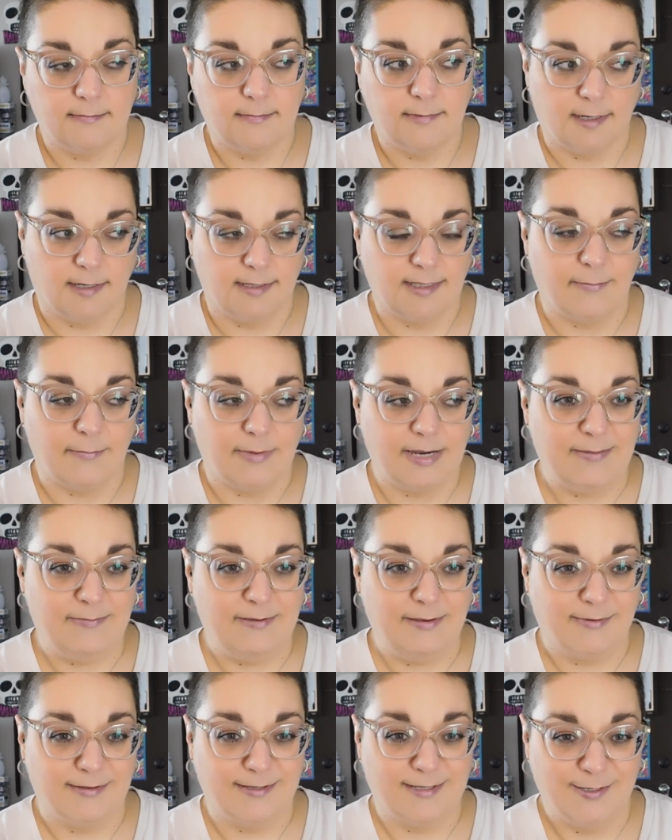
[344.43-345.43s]
Not that many
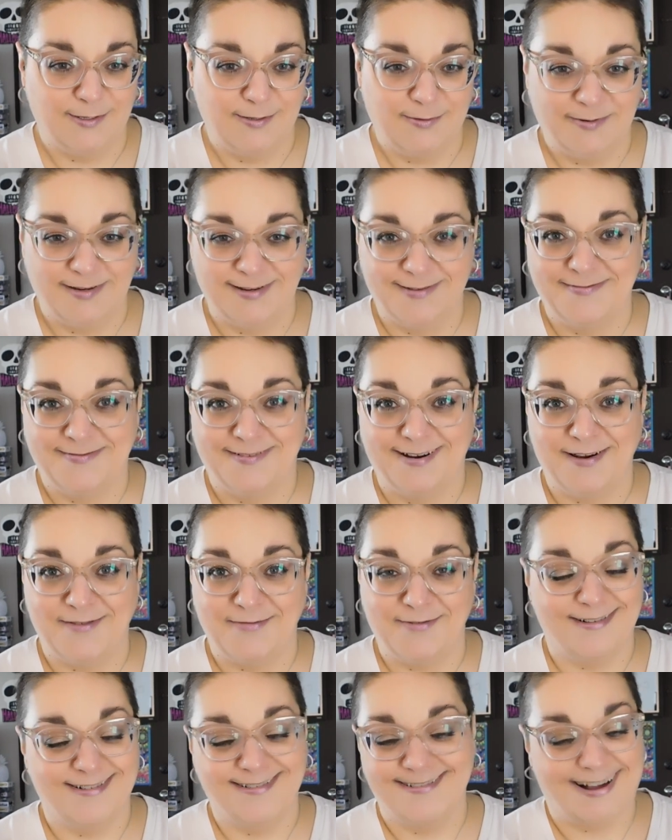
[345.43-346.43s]
people do, but
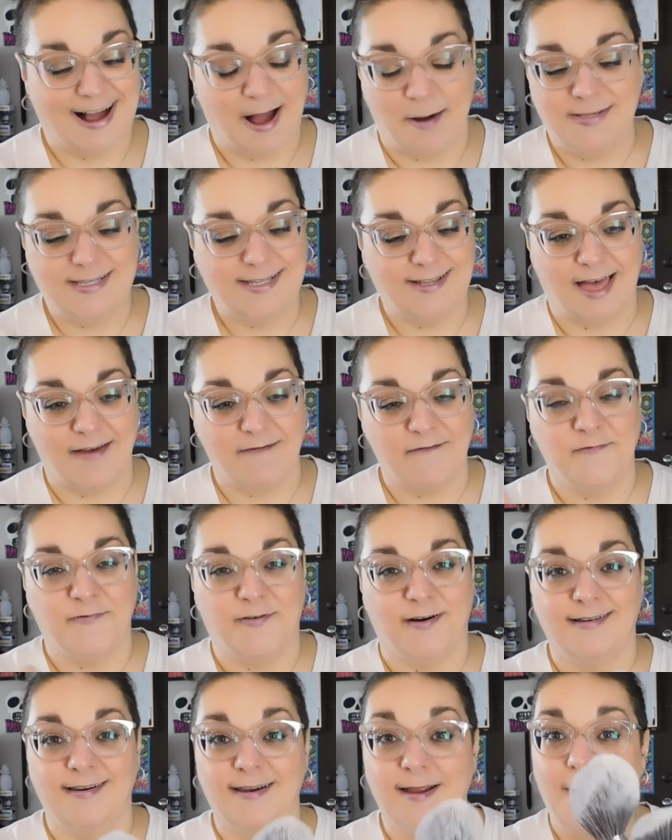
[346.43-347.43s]
whatever. I'm still having
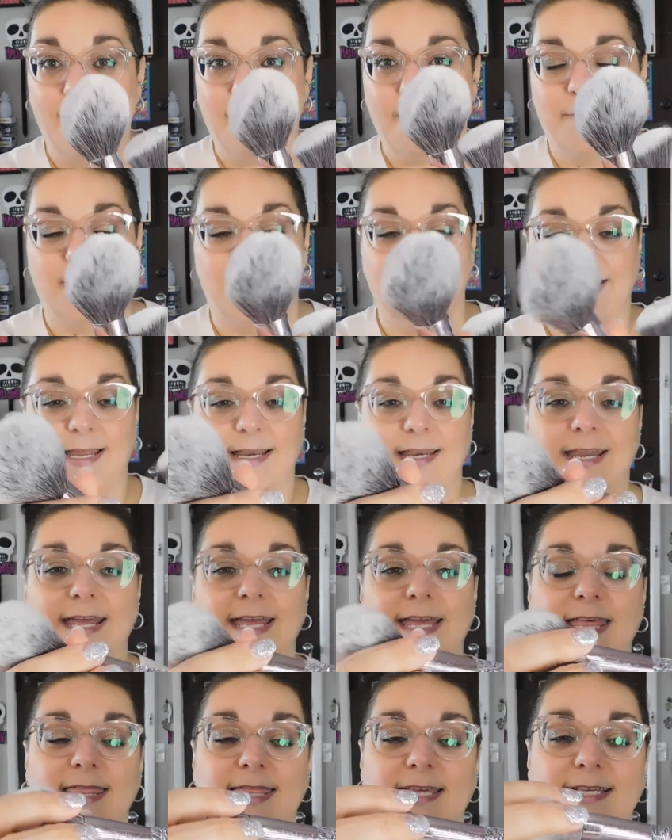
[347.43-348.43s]
fun. But again,
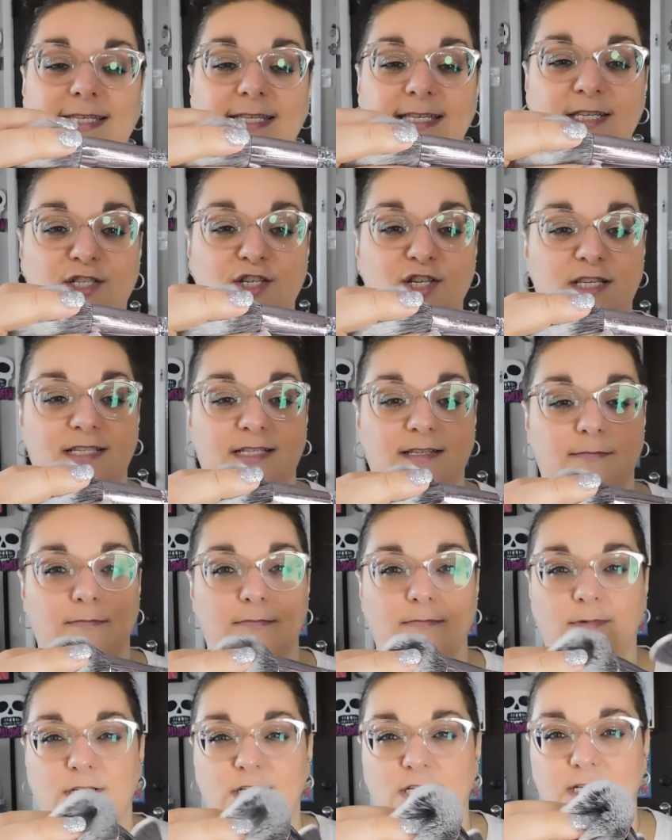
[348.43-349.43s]
this is just
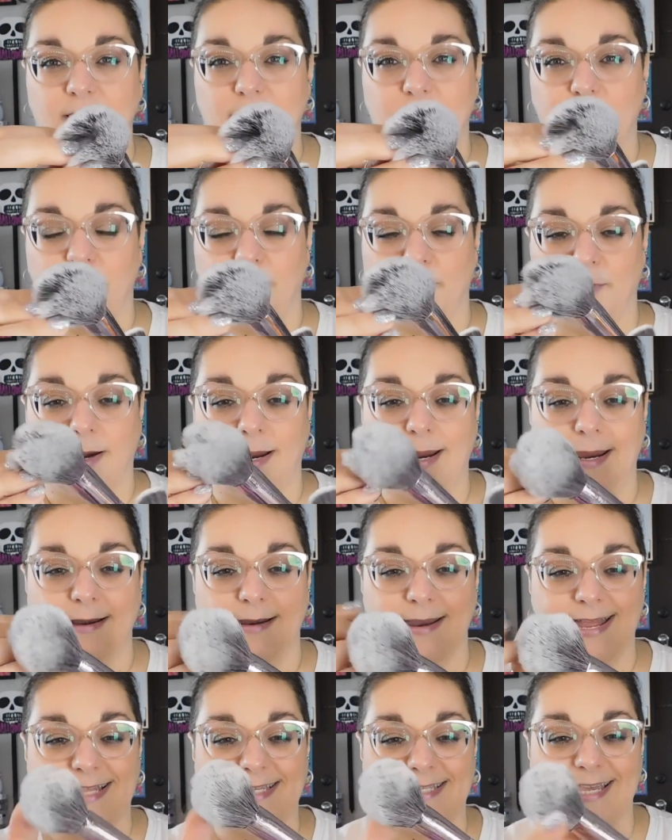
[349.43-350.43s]
some cheap
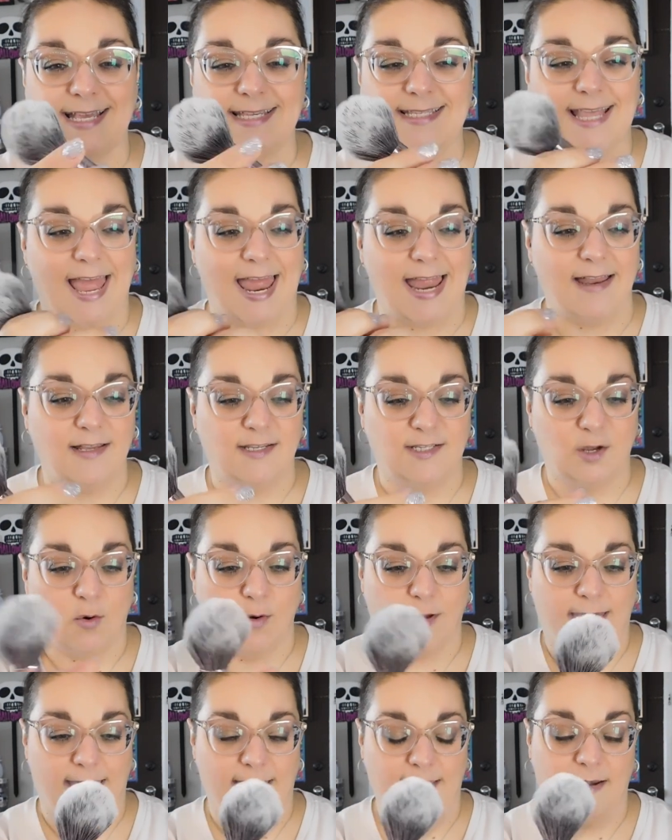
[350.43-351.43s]
brand. It says
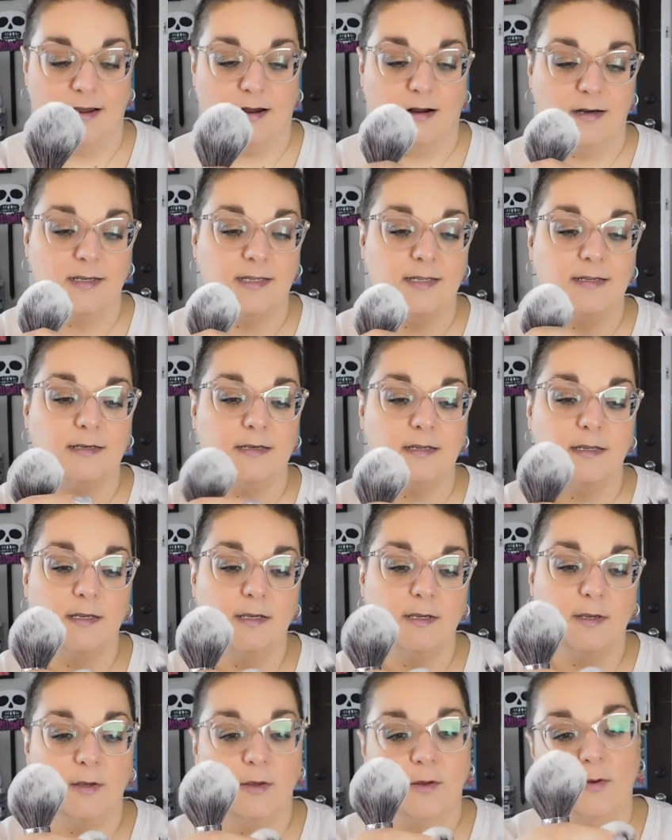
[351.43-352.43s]
EnzoKen on it,
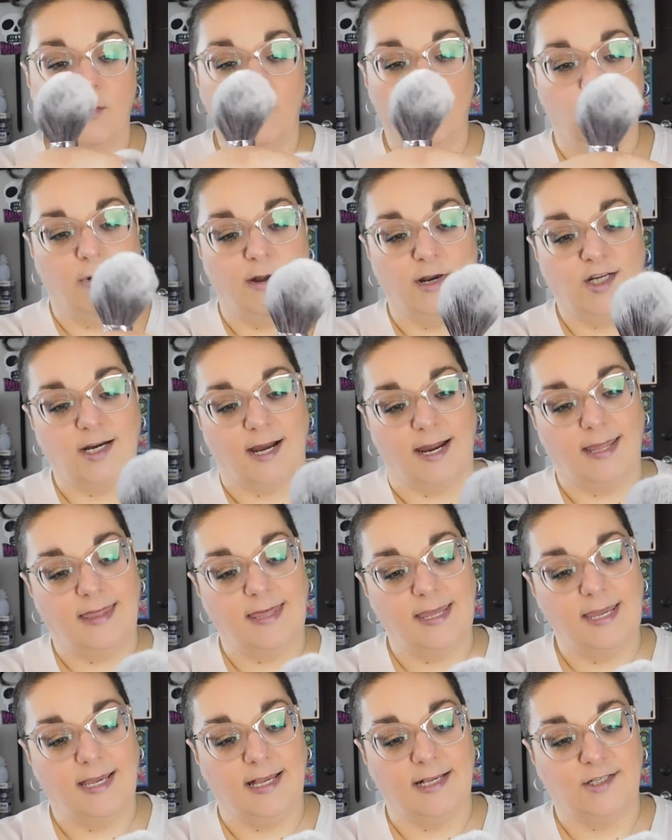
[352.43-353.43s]
which I
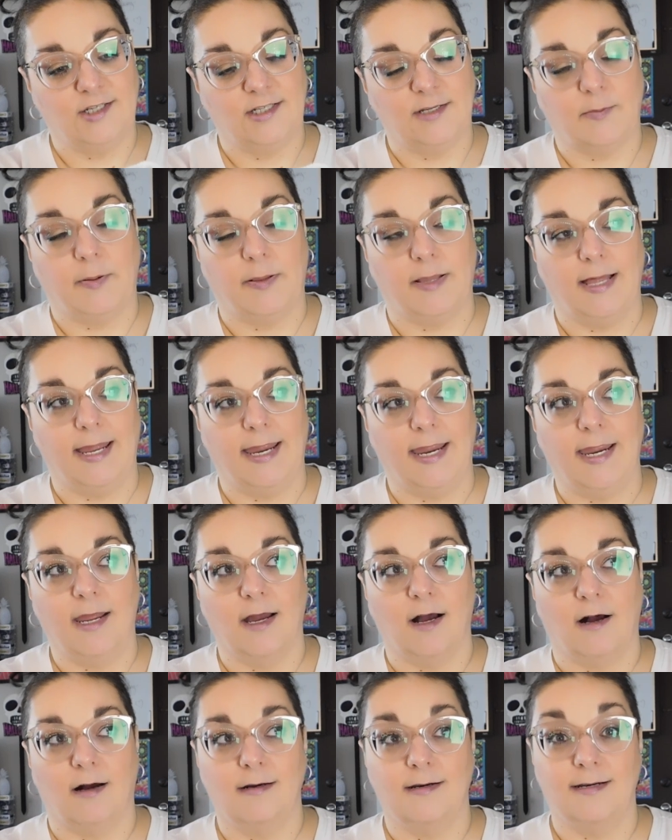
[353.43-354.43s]
think is just a play
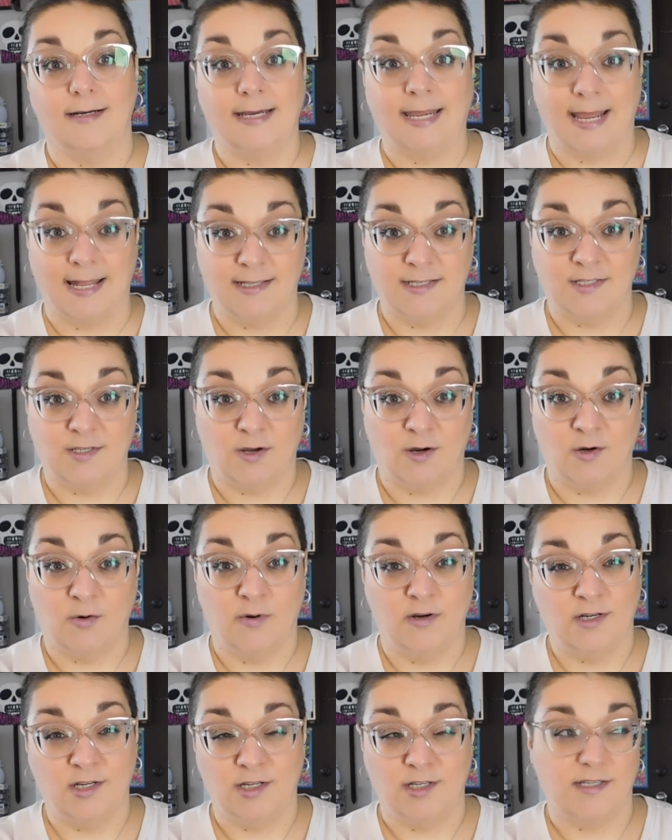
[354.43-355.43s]
on Kenzo,
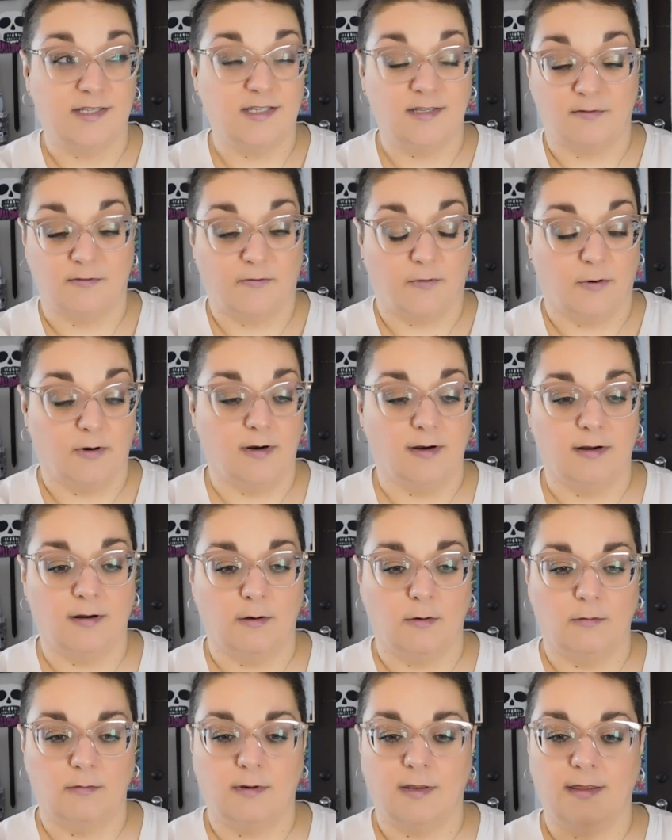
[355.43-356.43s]
which is
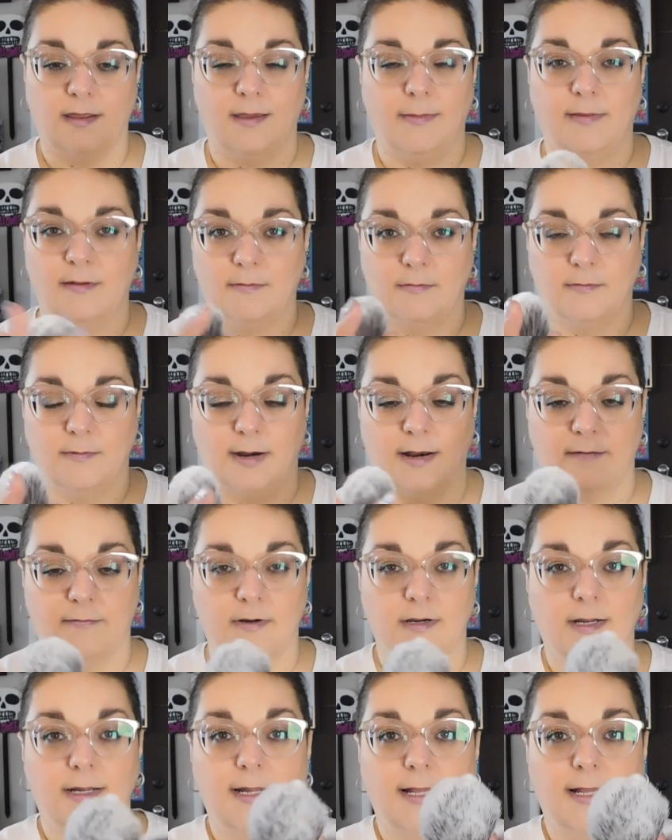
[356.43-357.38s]
Sephora-owned thing, but whatever.